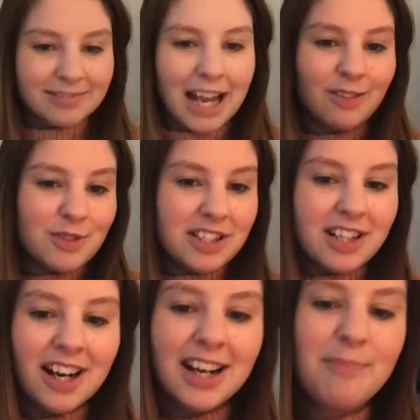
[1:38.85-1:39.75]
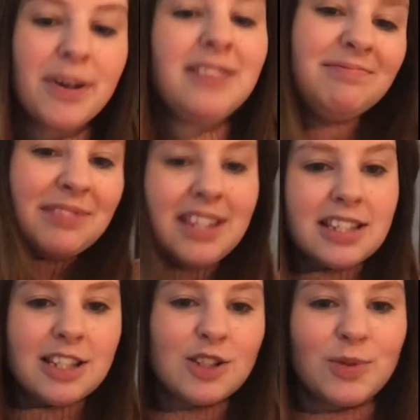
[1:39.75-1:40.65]
I would restart it, but
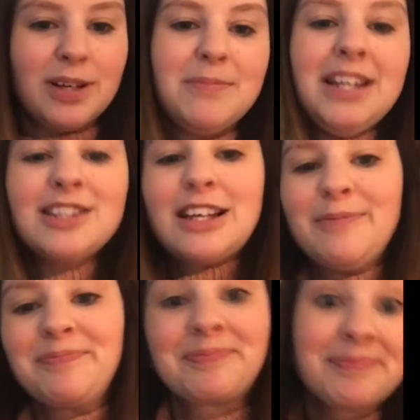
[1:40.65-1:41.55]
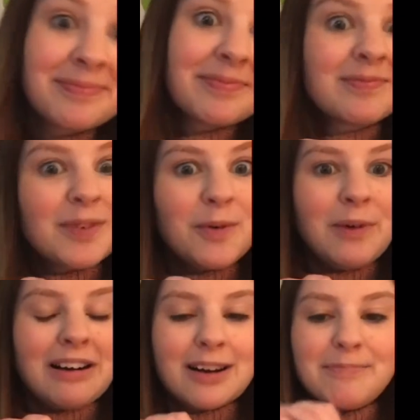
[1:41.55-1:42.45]
this is the real me, so
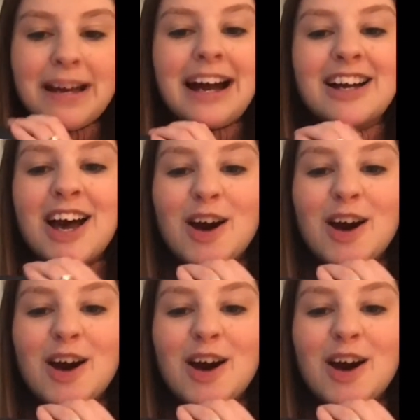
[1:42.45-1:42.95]
welcome back.